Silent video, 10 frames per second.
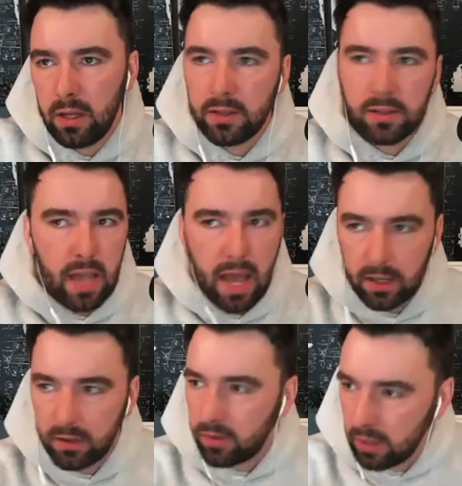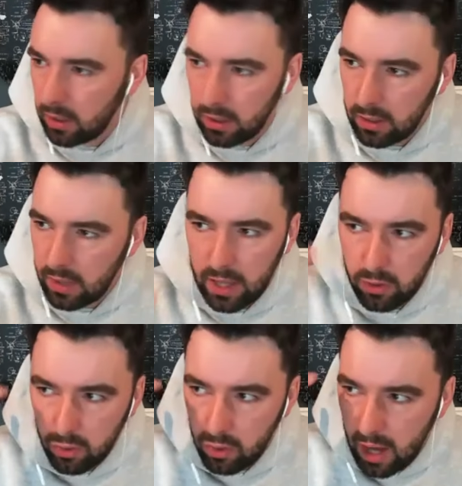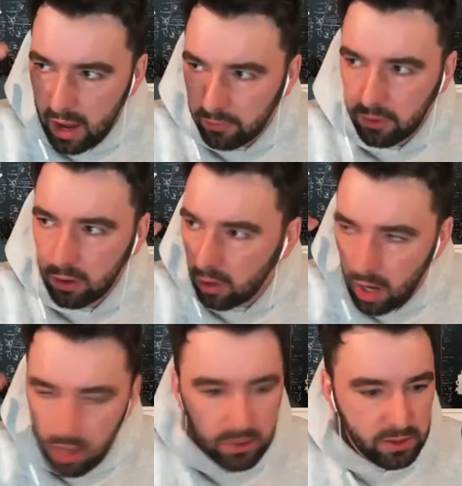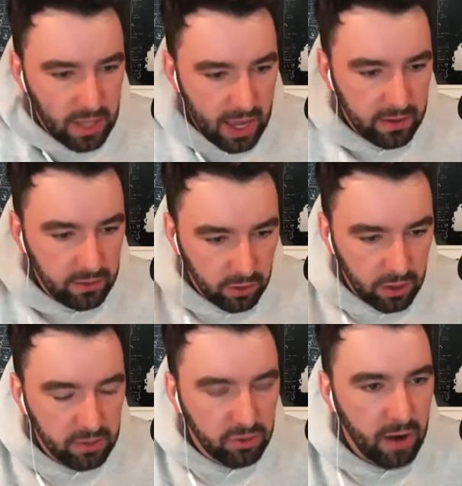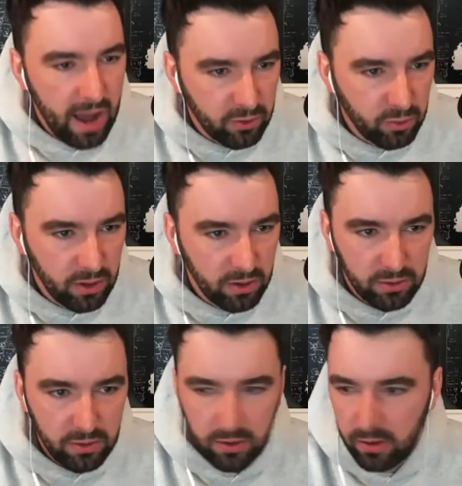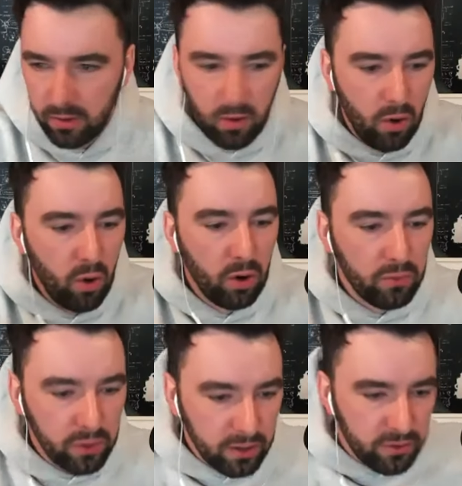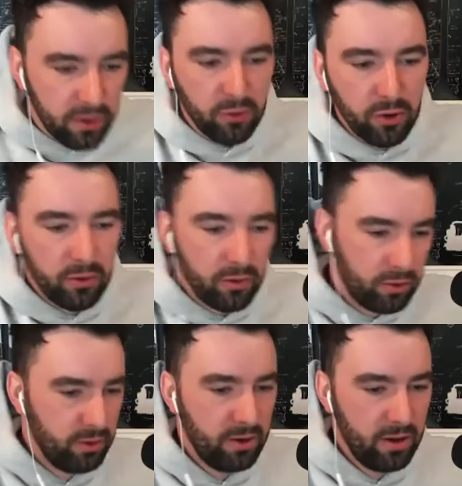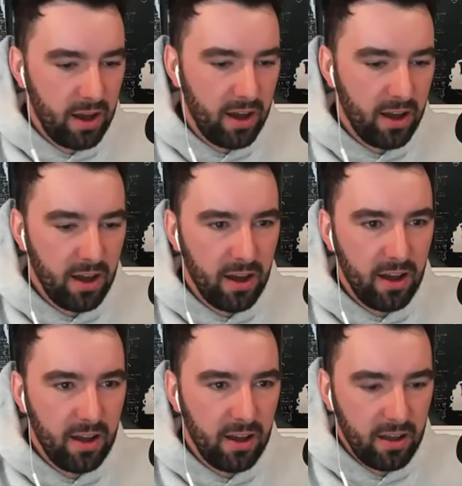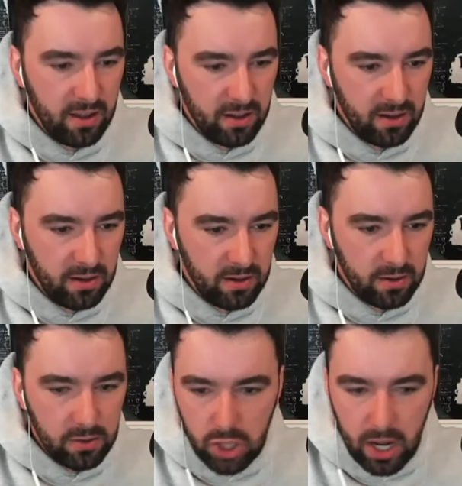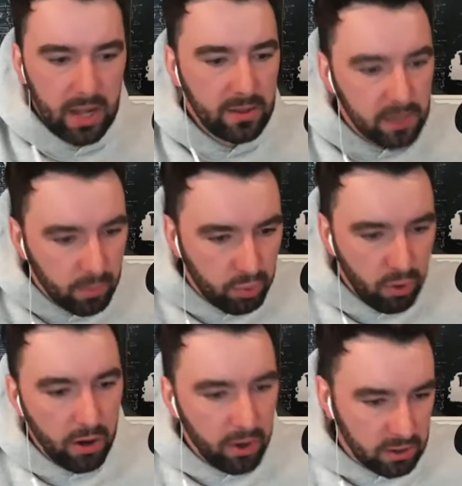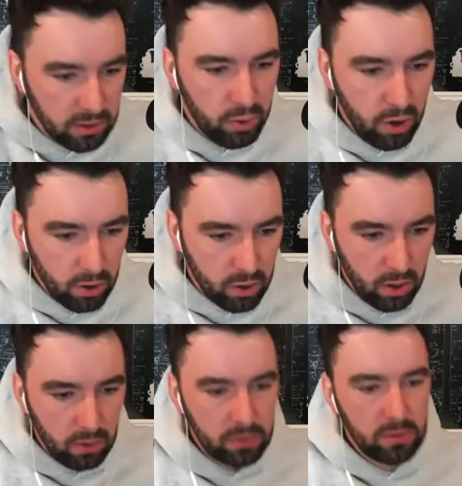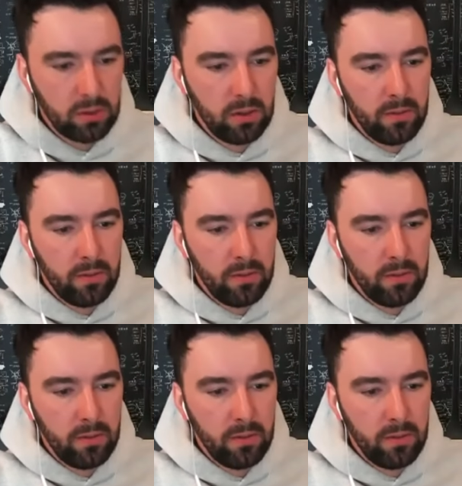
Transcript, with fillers: insanity that you have to understand to interact with all of these different uh, chains and products and protocols.